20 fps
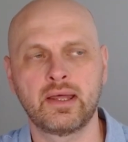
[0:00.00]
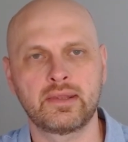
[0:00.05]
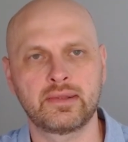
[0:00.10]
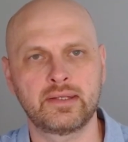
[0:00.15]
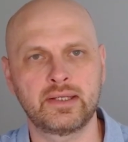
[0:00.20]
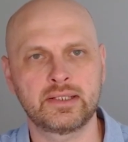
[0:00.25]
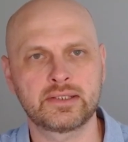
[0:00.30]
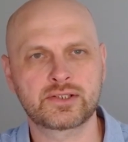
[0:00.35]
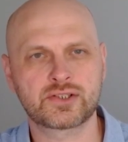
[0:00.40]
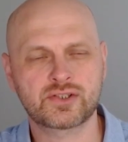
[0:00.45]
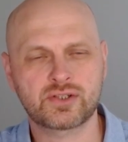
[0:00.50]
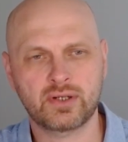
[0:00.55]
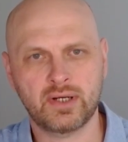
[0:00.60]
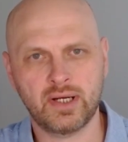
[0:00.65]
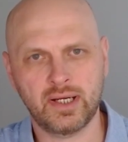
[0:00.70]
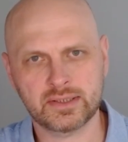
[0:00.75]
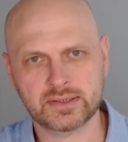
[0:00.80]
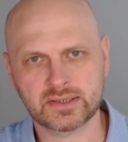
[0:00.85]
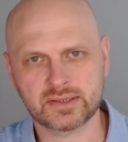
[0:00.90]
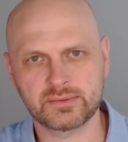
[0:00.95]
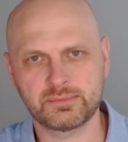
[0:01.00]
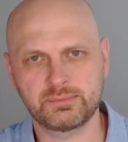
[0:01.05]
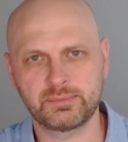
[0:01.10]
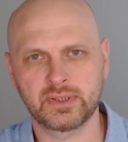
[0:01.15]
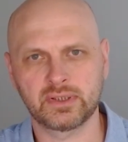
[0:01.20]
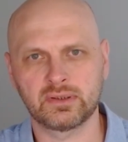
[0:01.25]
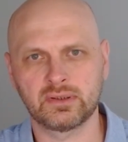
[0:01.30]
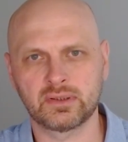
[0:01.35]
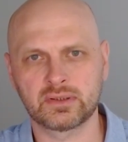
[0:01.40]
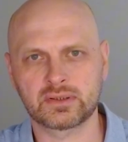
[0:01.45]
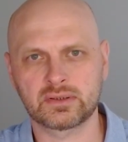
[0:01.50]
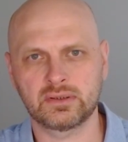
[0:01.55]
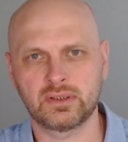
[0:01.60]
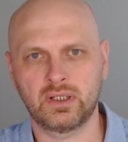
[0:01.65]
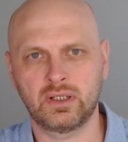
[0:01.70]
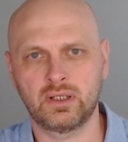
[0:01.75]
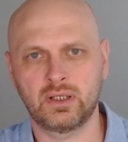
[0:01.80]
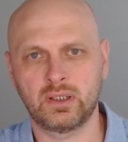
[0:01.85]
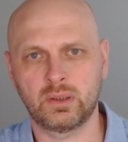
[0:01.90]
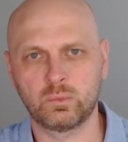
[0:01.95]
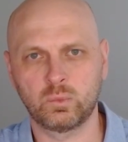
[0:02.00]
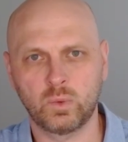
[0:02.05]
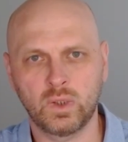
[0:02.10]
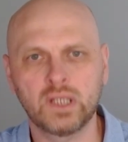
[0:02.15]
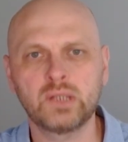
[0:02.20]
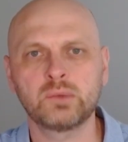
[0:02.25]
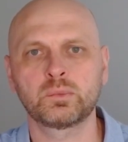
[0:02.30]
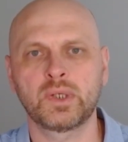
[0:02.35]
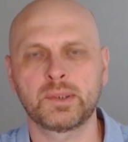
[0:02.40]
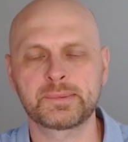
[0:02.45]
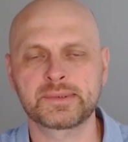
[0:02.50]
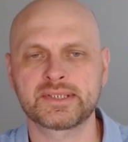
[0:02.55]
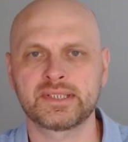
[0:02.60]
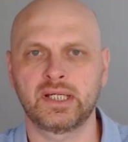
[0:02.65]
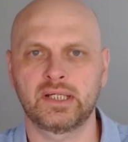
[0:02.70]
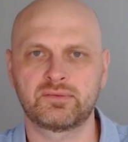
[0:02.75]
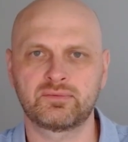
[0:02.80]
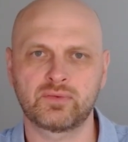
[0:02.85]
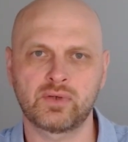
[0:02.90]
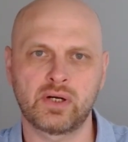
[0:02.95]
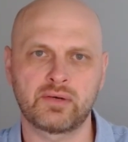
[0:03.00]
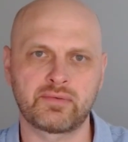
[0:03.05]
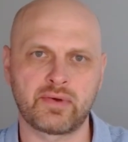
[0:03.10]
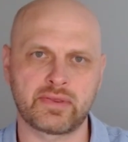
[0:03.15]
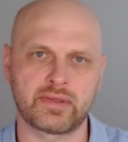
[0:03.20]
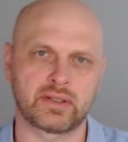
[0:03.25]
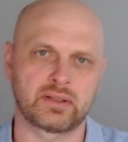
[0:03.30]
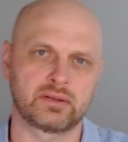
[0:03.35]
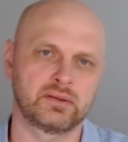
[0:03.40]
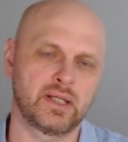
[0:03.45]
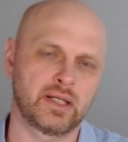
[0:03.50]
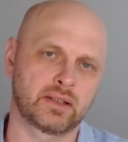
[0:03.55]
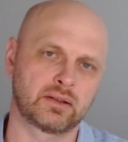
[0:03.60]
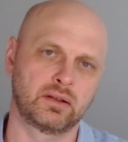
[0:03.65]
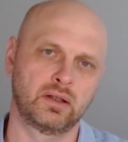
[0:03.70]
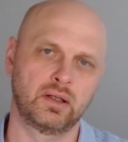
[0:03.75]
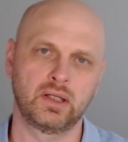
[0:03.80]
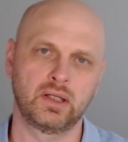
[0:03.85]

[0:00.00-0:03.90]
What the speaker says: They try to build one website for everything, like